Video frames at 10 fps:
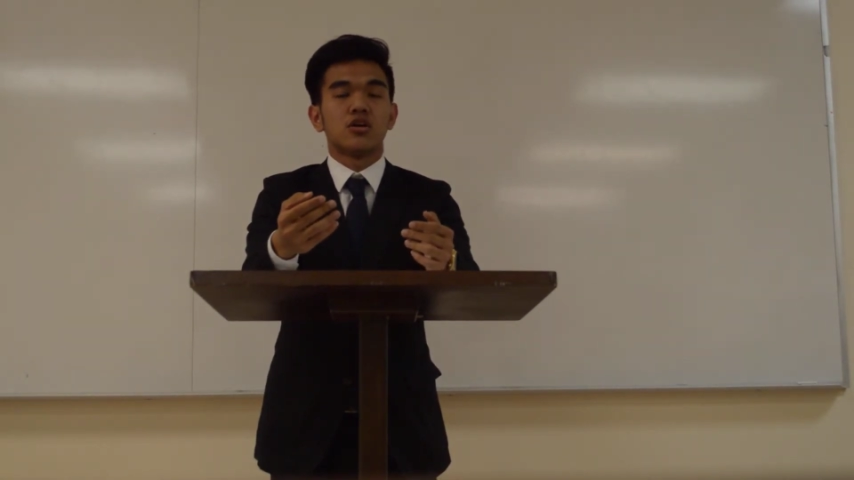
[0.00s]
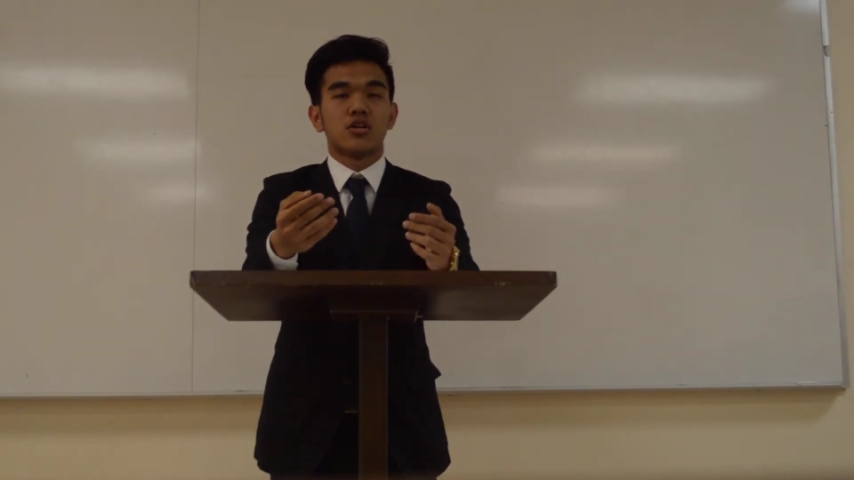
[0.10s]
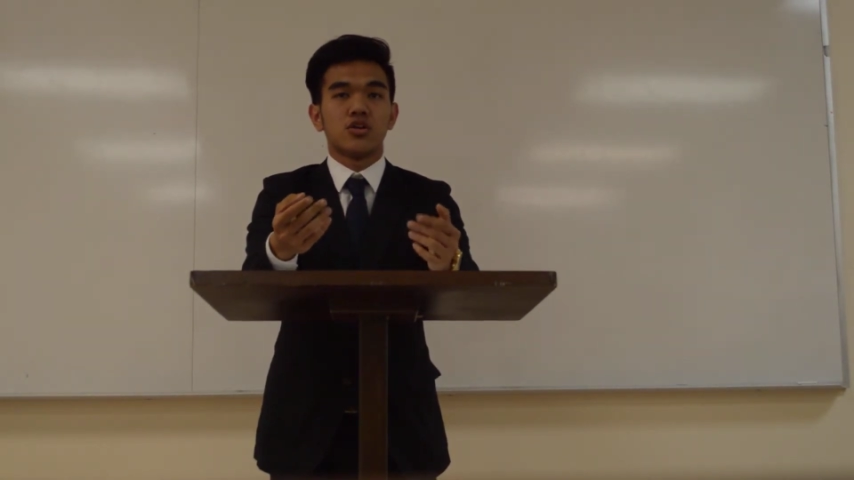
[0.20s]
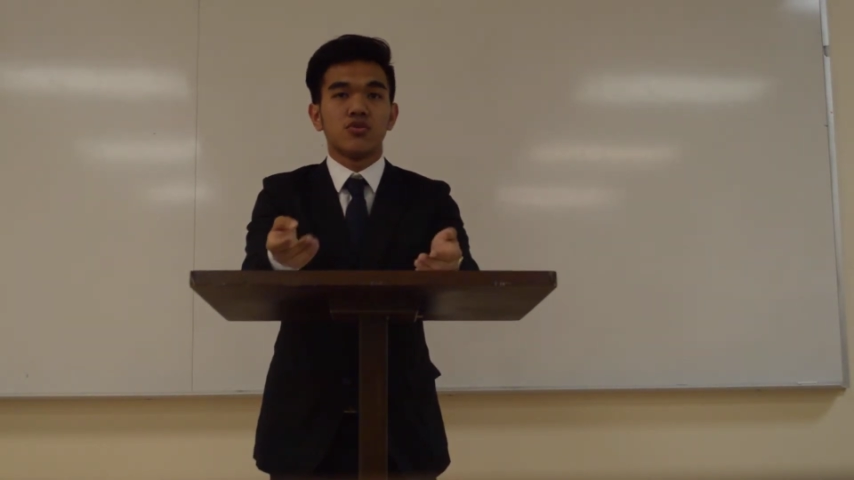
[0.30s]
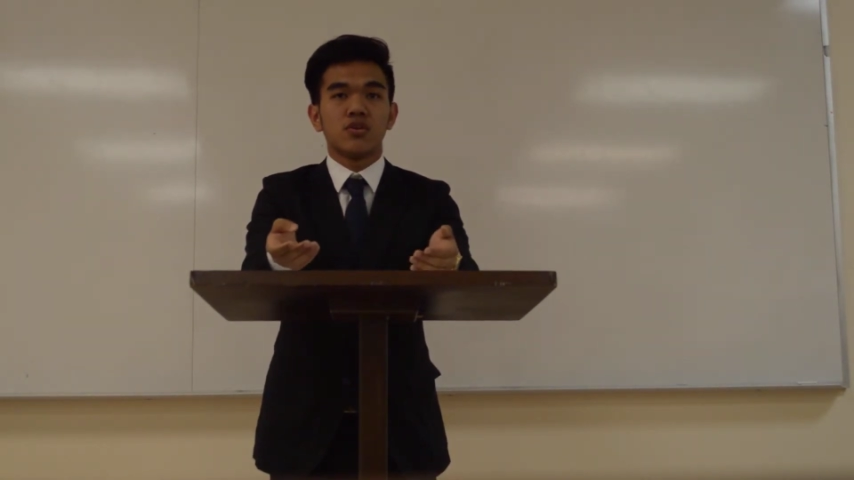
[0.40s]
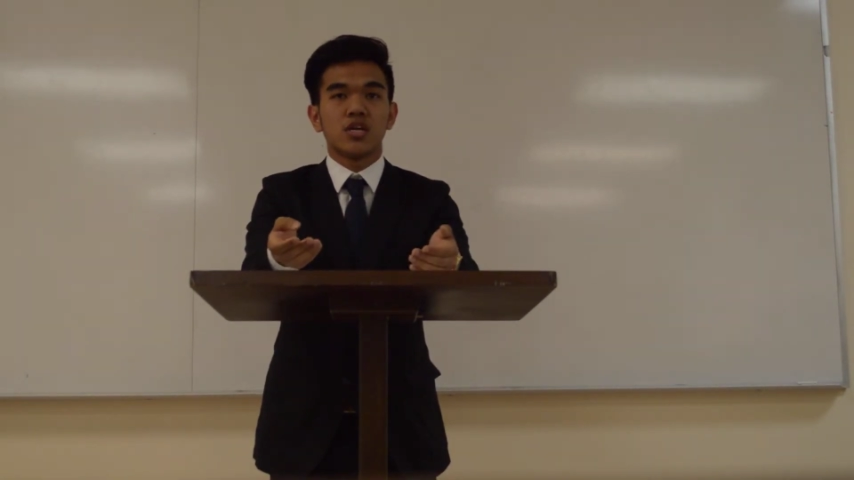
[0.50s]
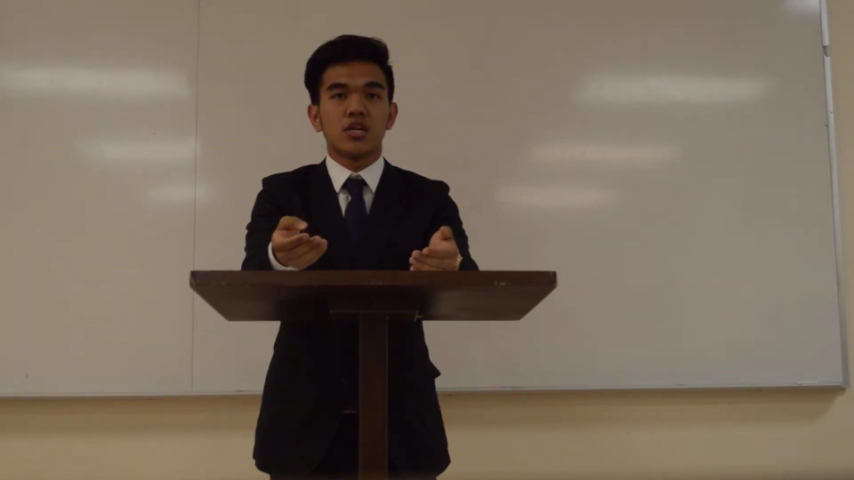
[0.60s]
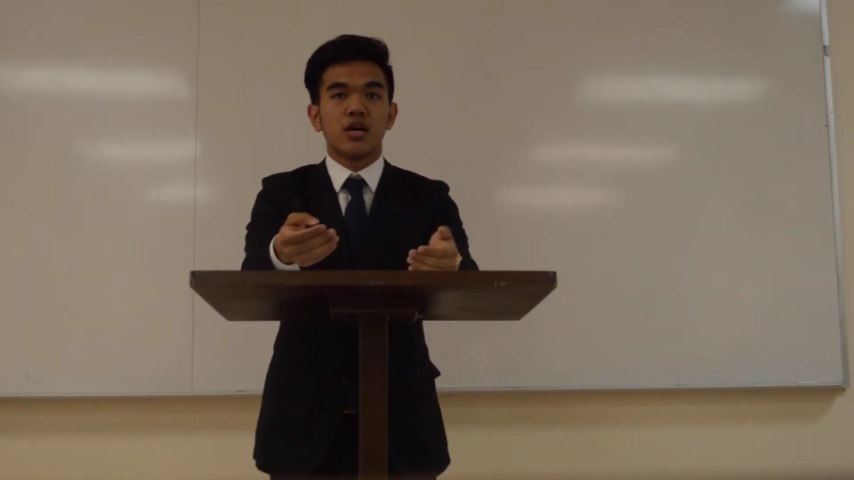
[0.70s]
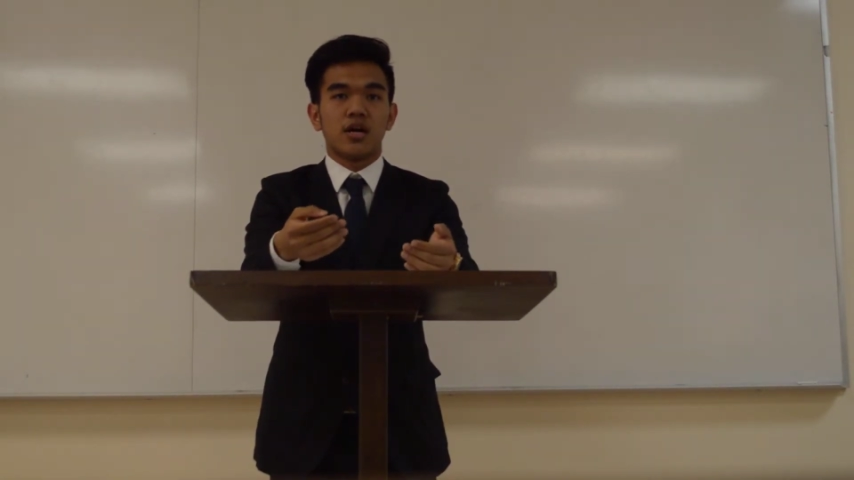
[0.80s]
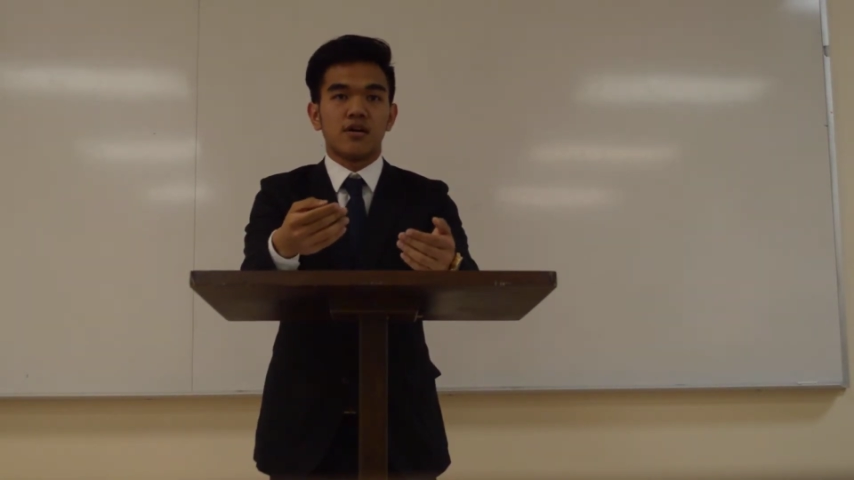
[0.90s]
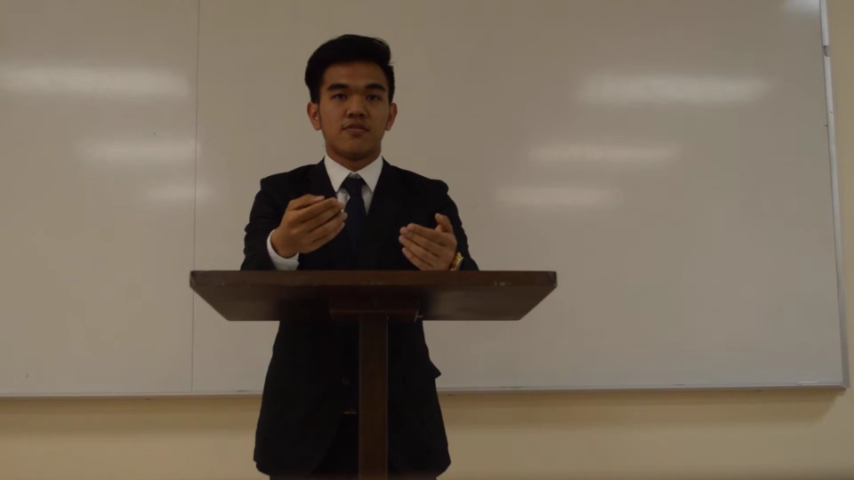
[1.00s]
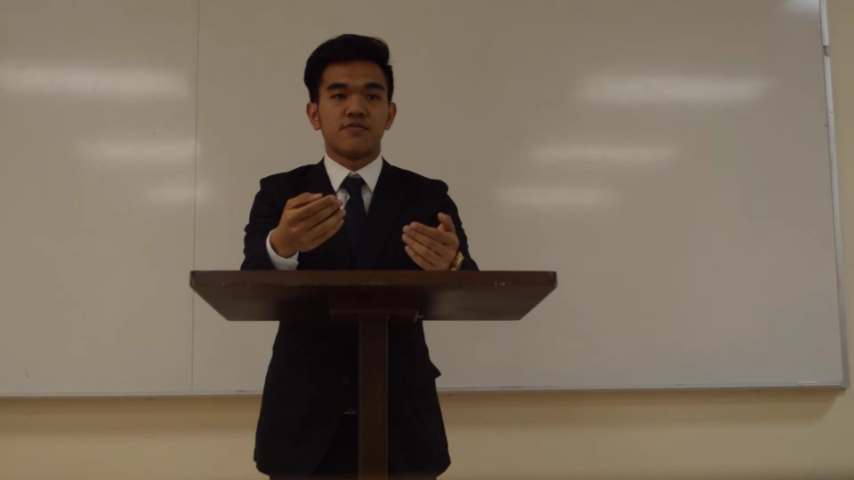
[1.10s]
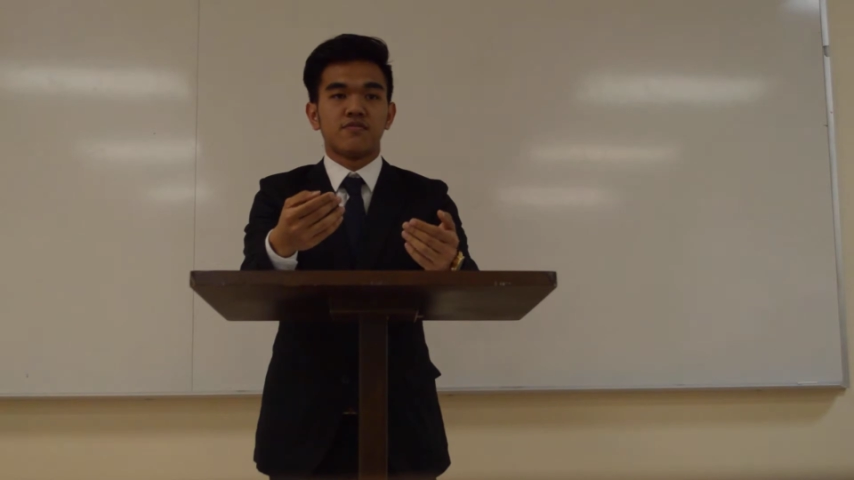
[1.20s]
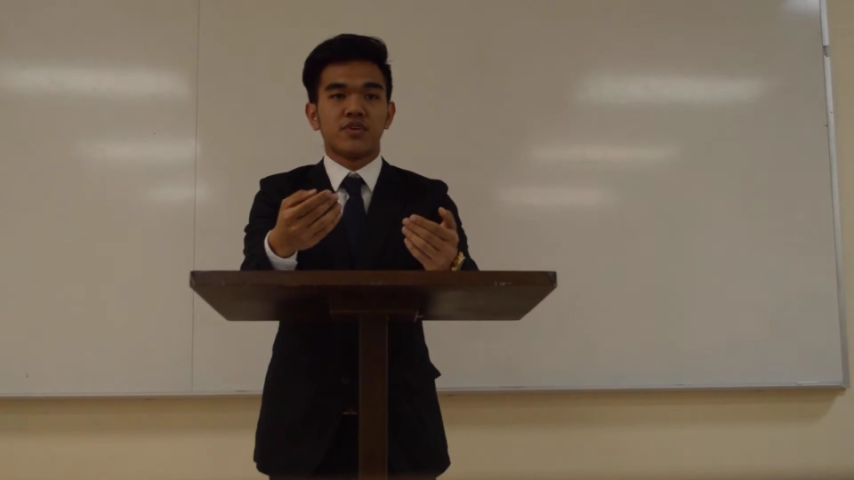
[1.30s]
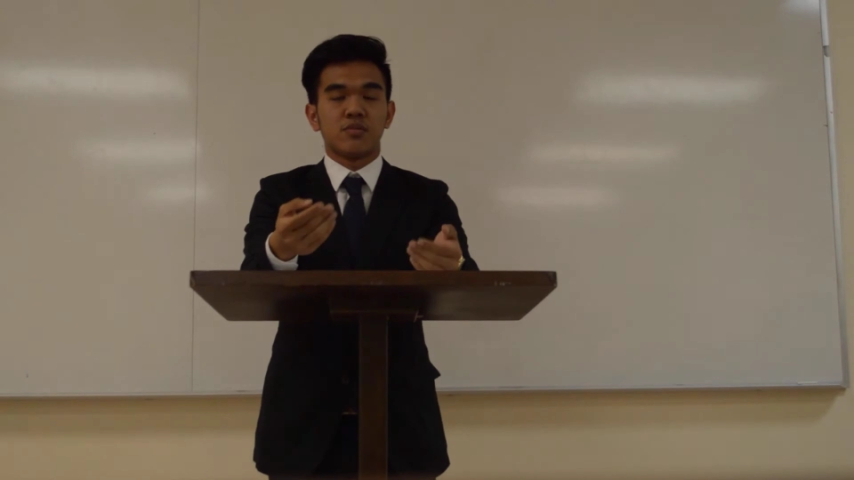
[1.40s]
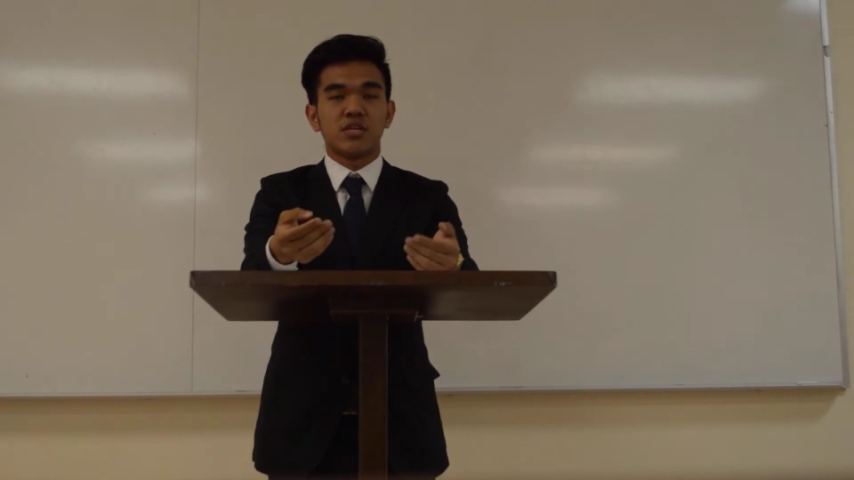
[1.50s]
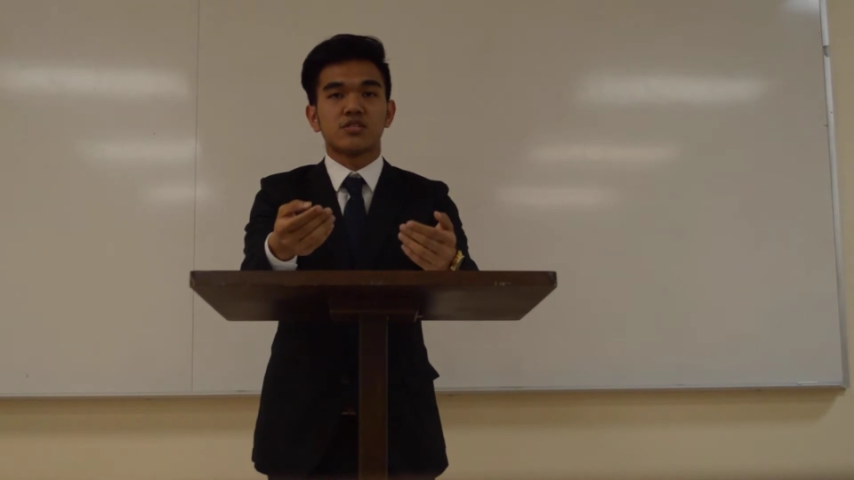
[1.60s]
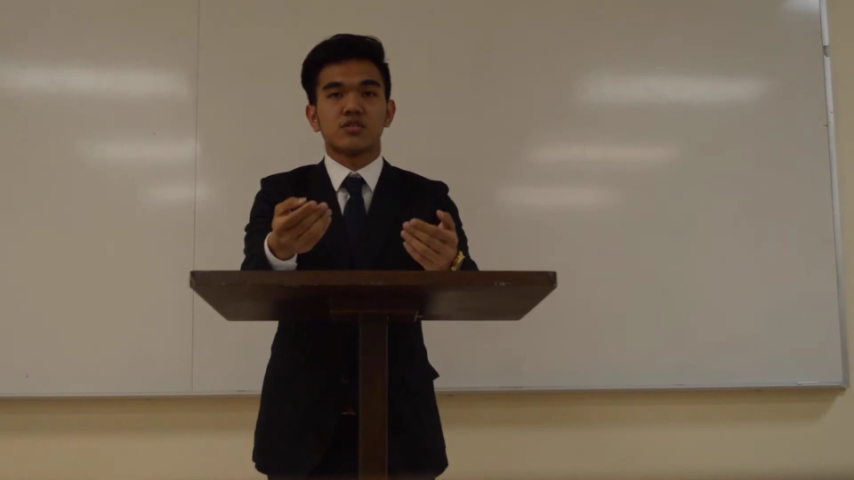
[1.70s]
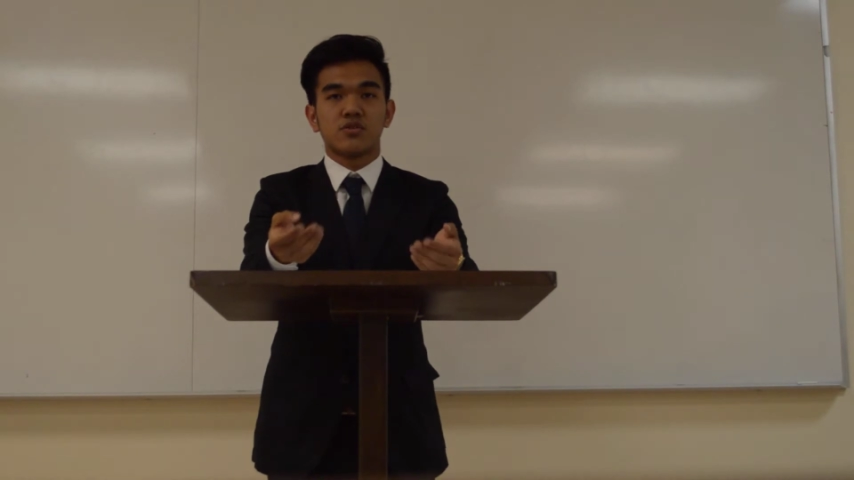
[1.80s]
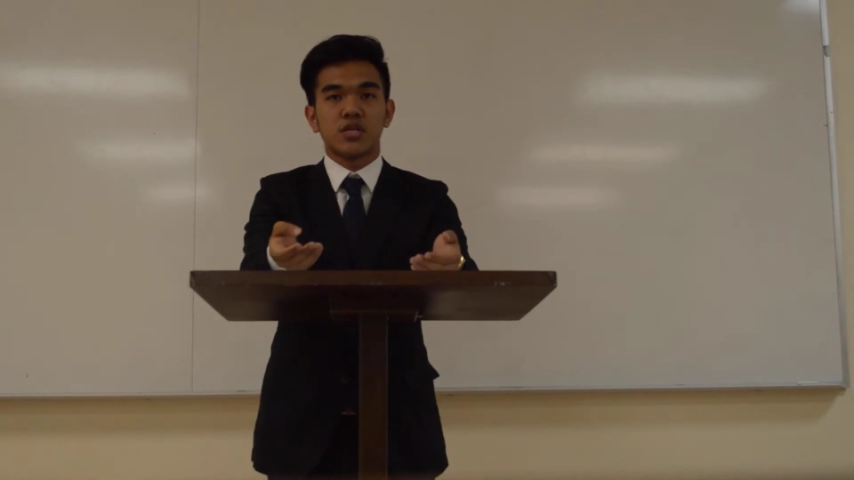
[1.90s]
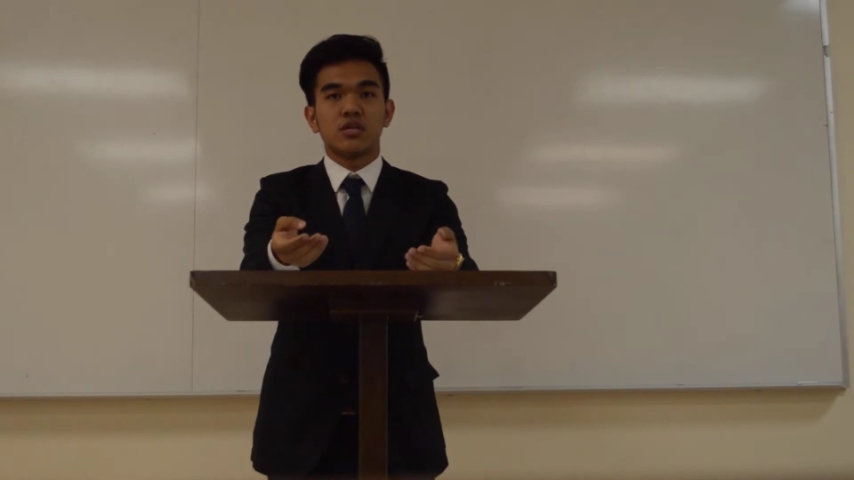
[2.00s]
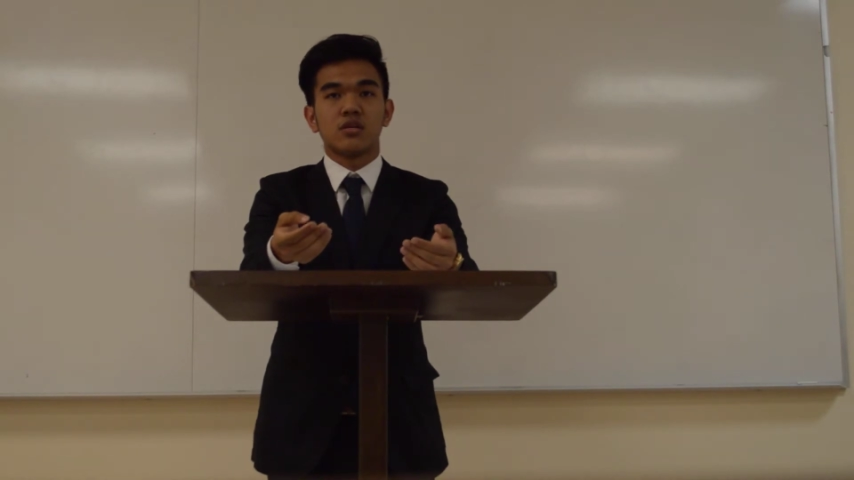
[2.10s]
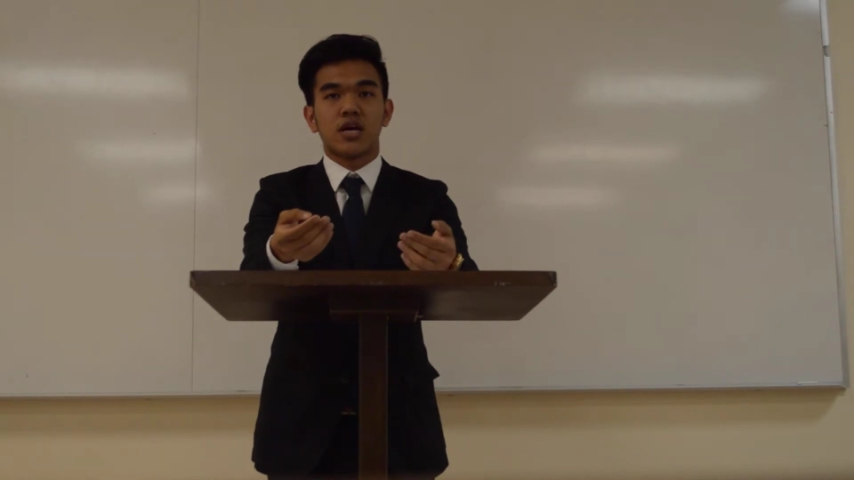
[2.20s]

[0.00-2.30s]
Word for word: the Union of Vietnamese Student